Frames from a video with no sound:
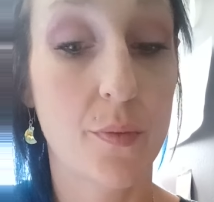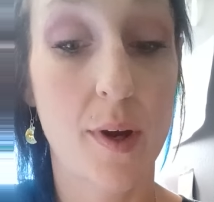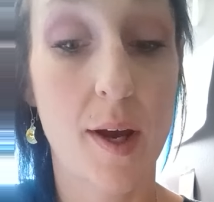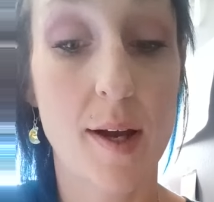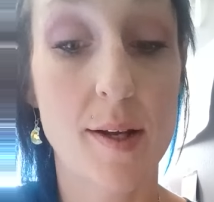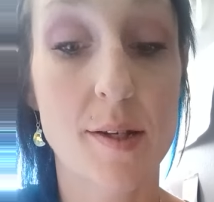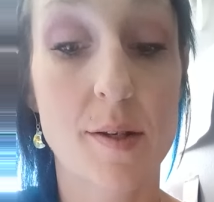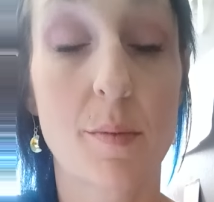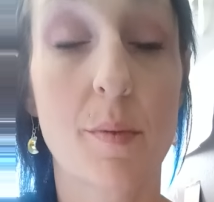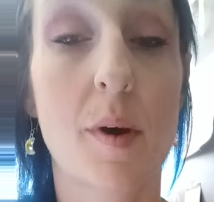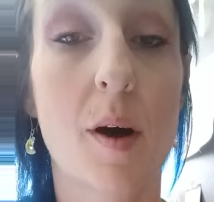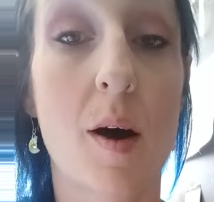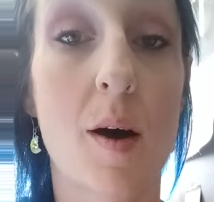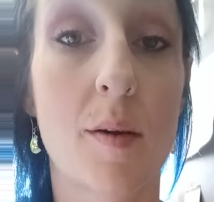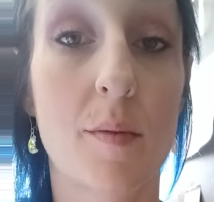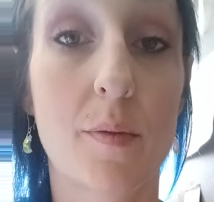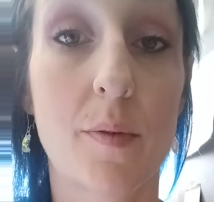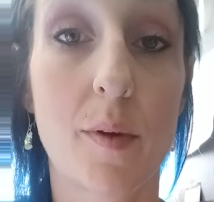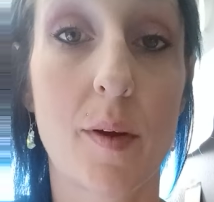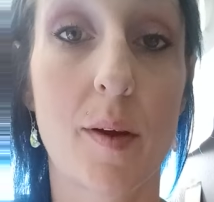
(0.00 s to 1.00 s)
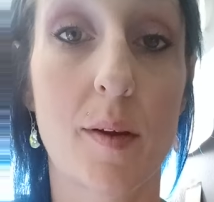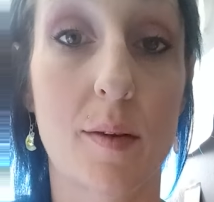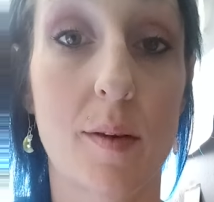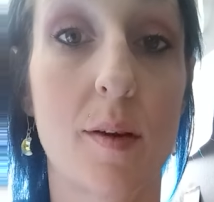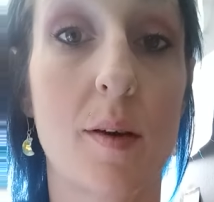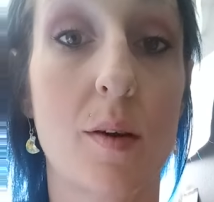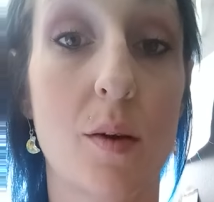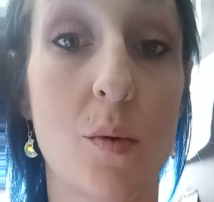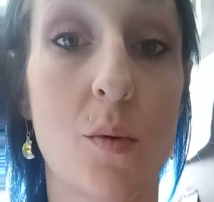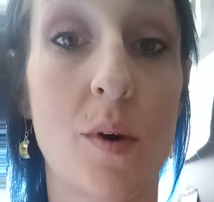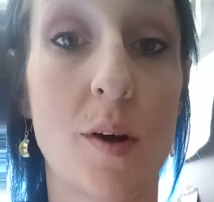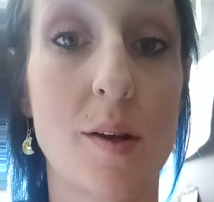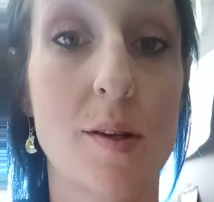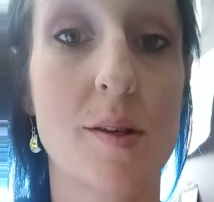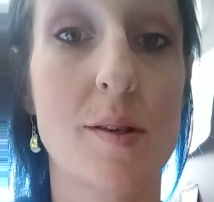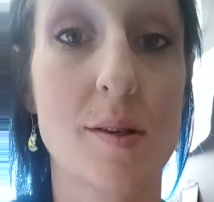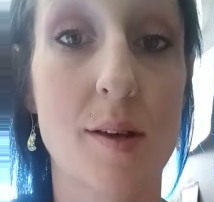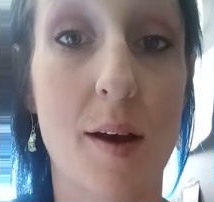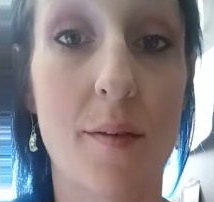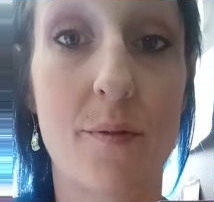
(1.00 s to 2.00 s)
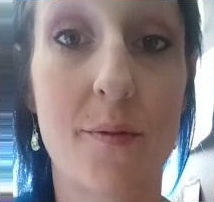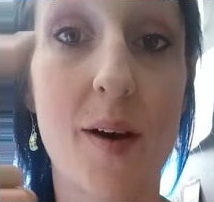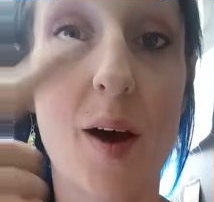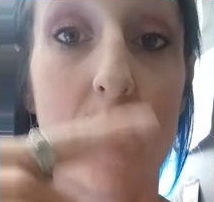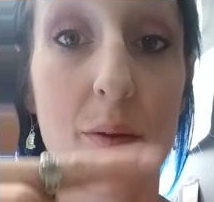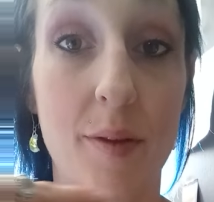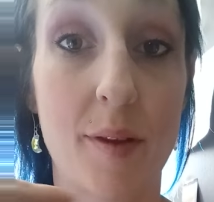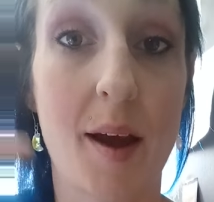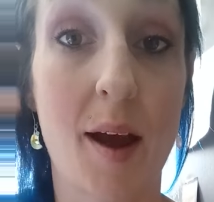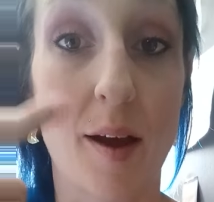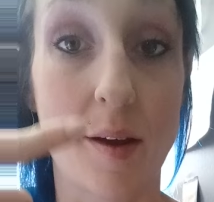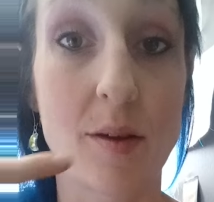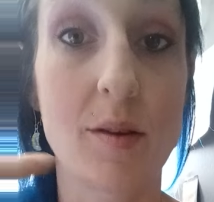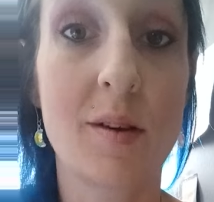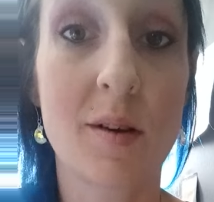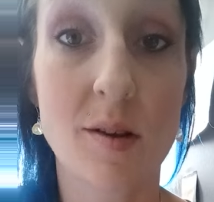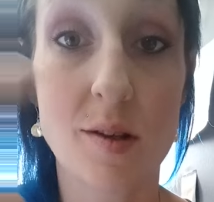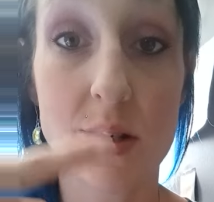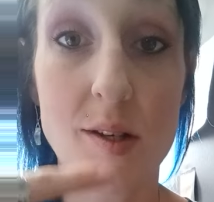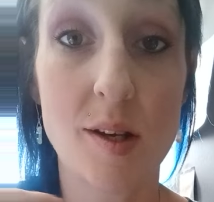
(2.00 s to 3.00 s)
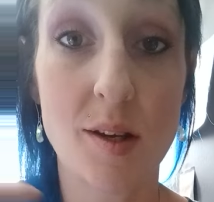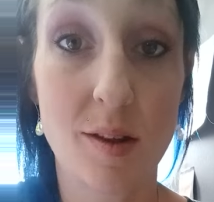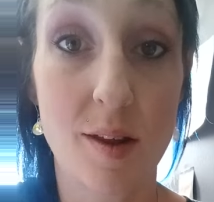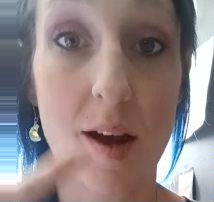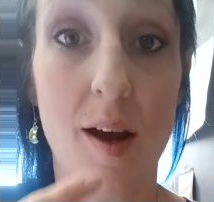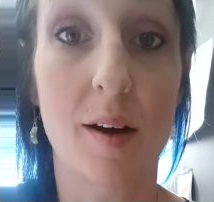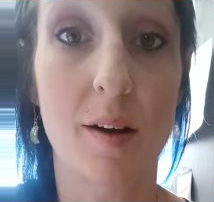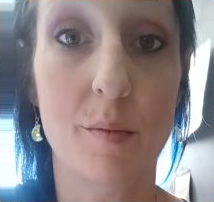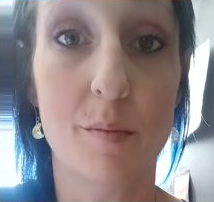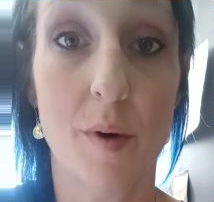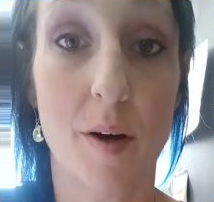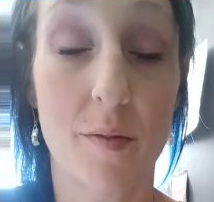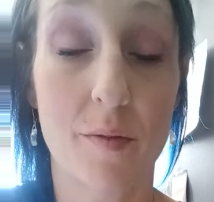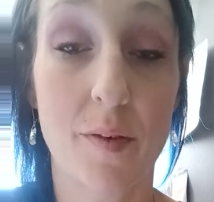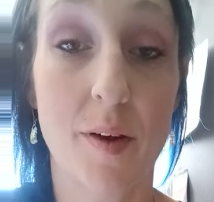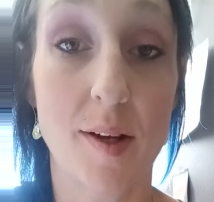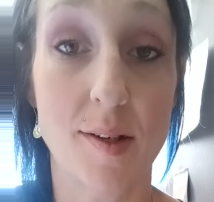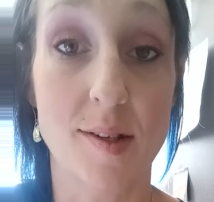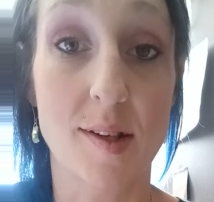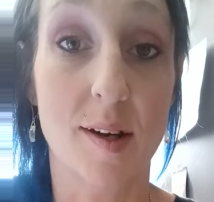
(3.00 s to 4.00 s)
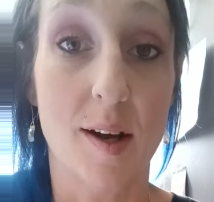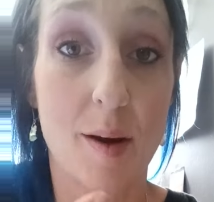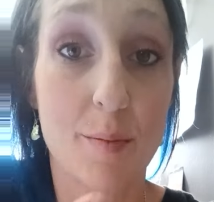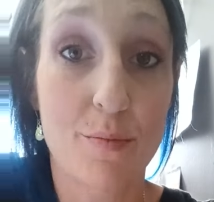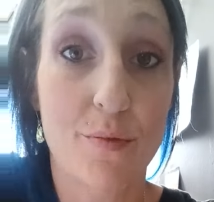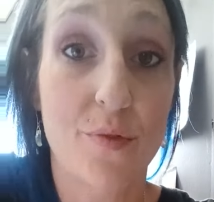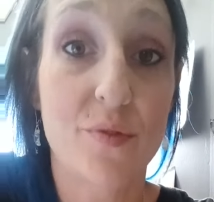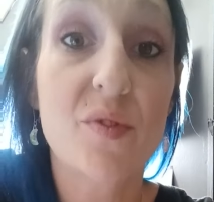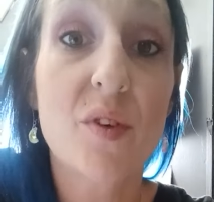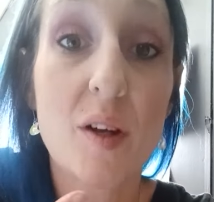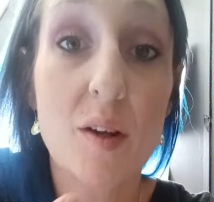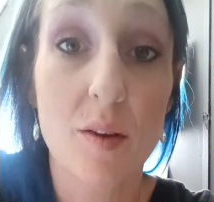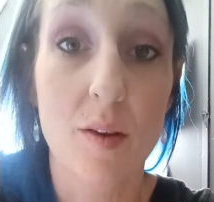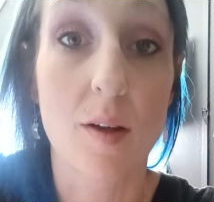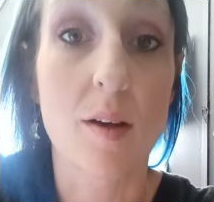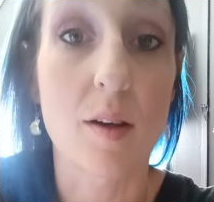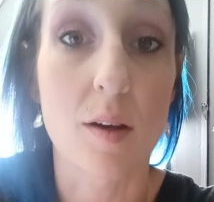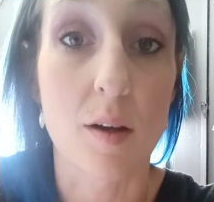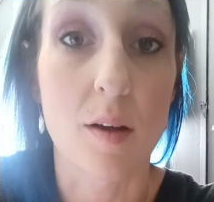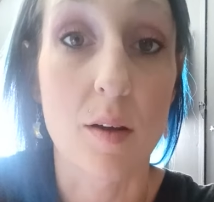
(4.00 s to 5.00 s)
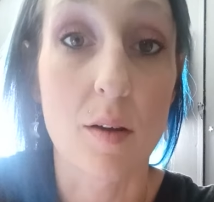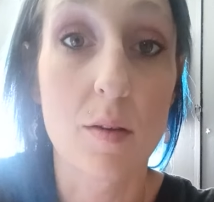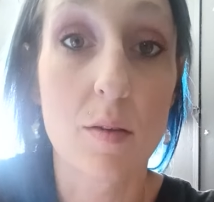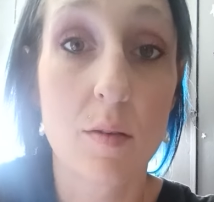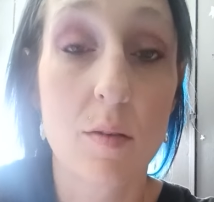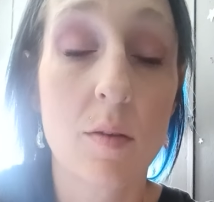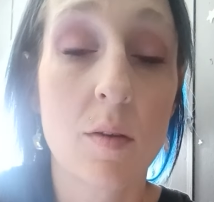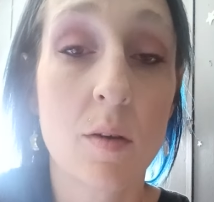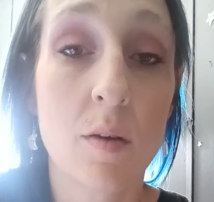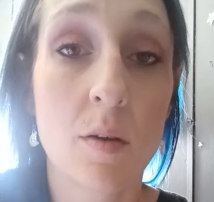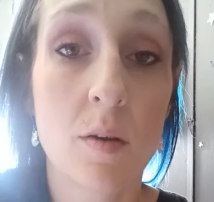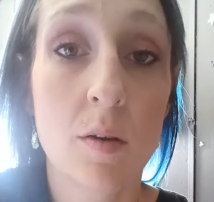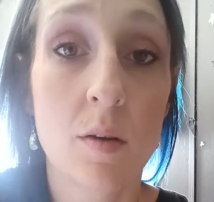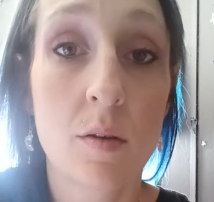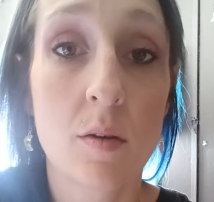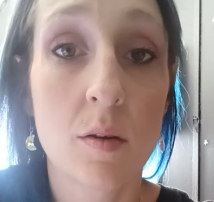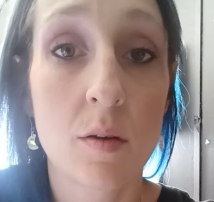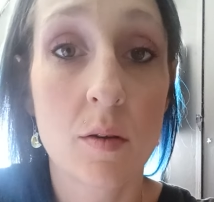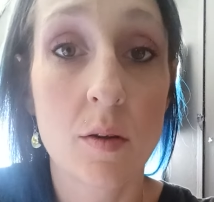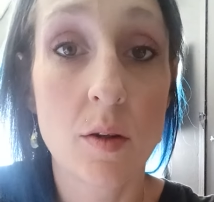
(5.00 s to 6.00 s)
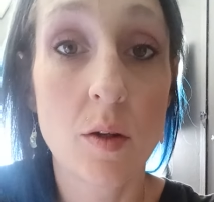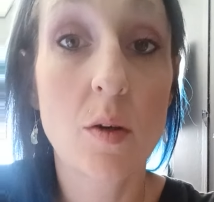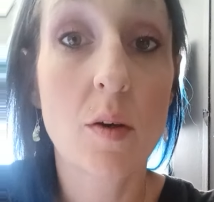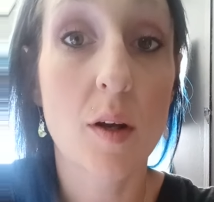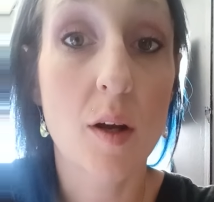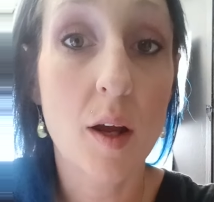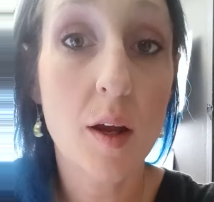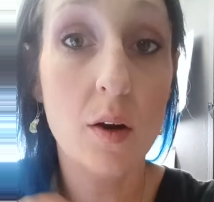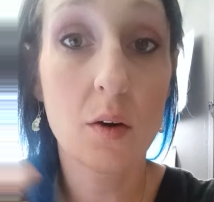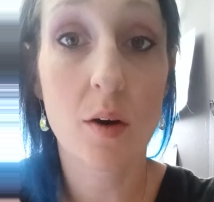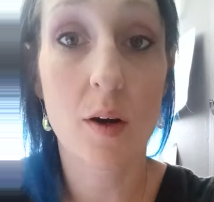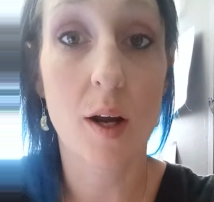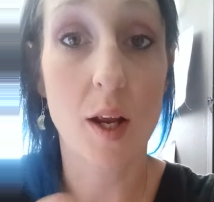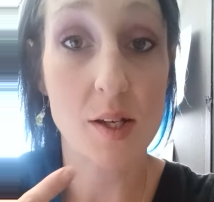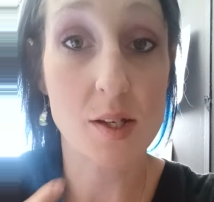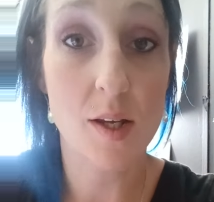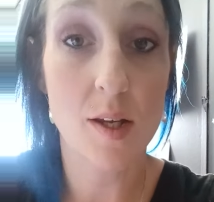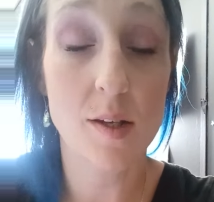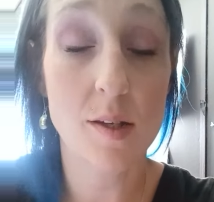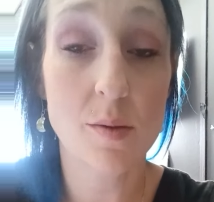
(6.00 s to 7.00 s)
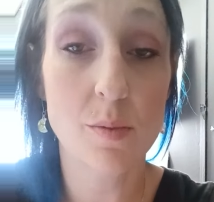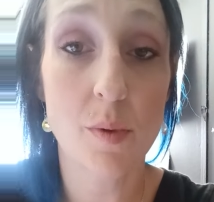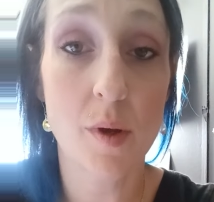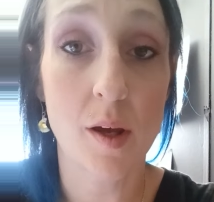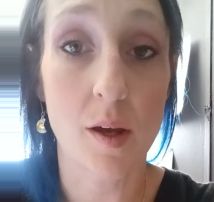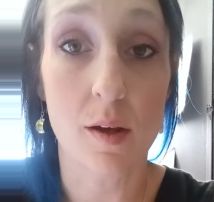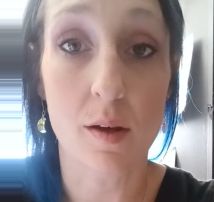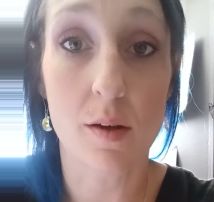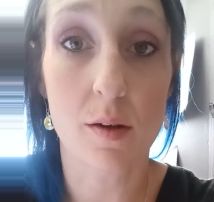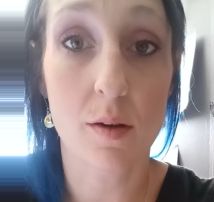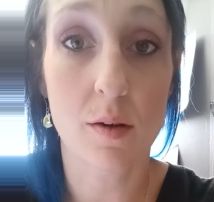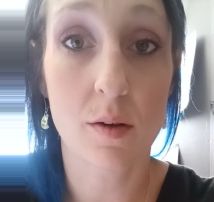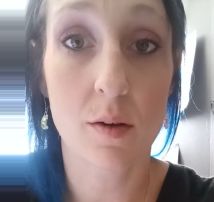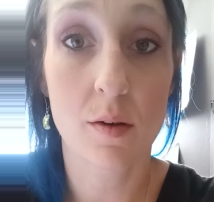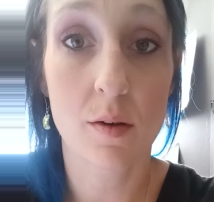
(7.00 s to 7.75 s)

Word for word: got some conflict and annoyances. I felt that. You can see that in my face, and I'm feeling it. You can hear it as I speak.